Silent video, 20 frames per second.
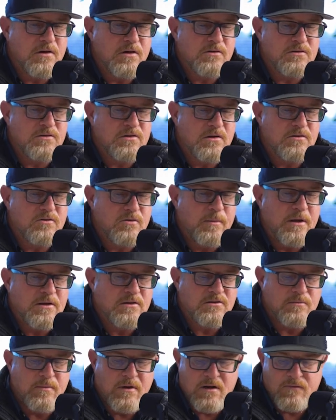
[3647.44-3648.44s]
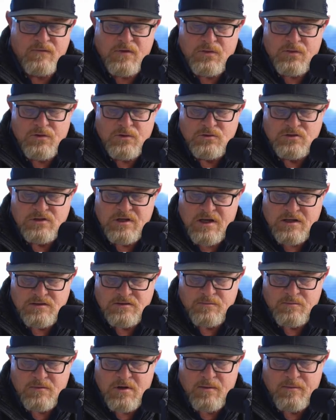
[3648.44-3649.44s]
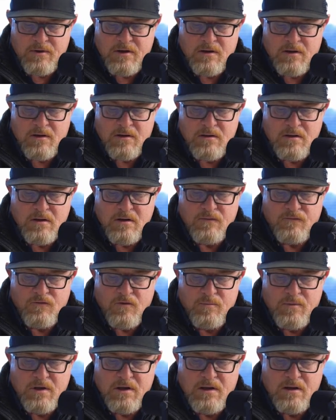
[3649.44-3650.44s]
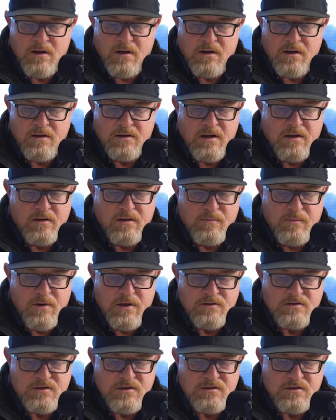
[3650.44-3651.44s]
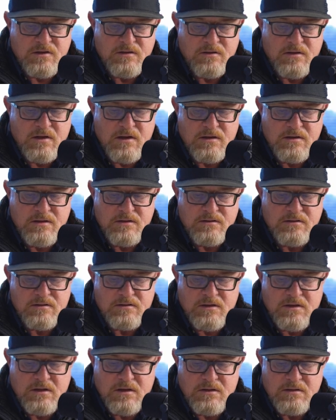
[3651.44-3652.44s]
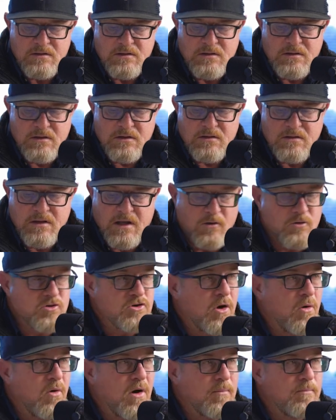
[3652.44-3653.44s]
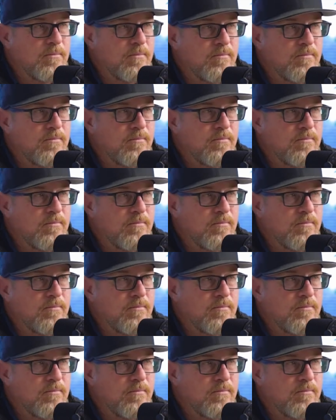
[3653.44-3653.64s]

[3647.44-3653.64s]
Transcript: There's a tremendous amount of enthusiasm coming from me on a daily basis, and that is that'll show up.